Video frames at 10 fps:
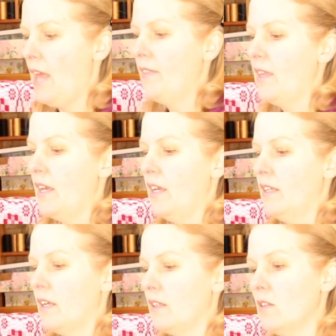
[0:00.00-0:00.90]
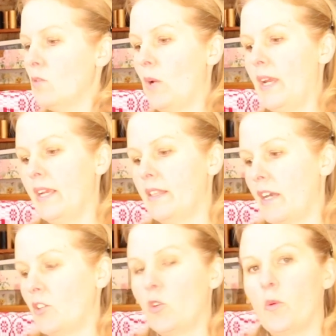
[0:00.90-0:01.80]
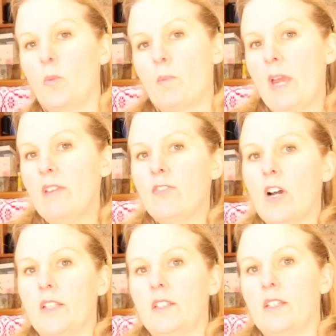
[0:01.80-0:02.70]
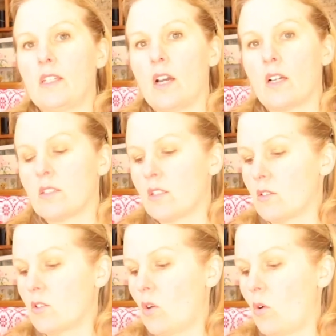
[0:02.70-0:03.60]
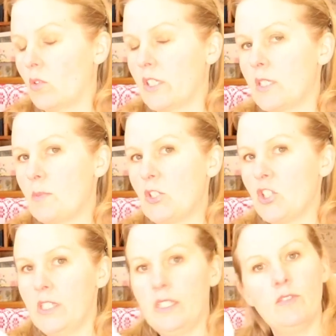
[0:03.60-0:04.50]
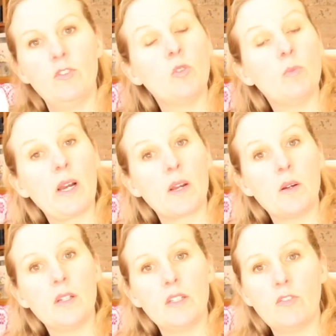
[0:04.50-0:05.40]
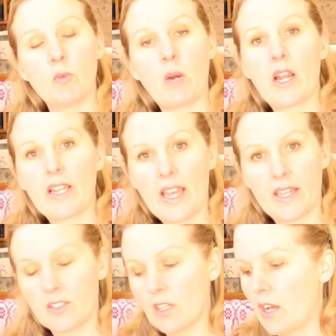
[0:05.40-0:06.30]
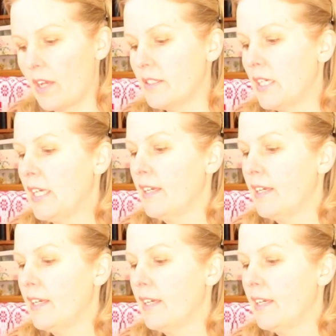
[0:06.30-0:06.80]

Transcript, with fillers: And then another way that you may find knitting yarns are sold, especially if, you buy, if you're buying hand-dyed,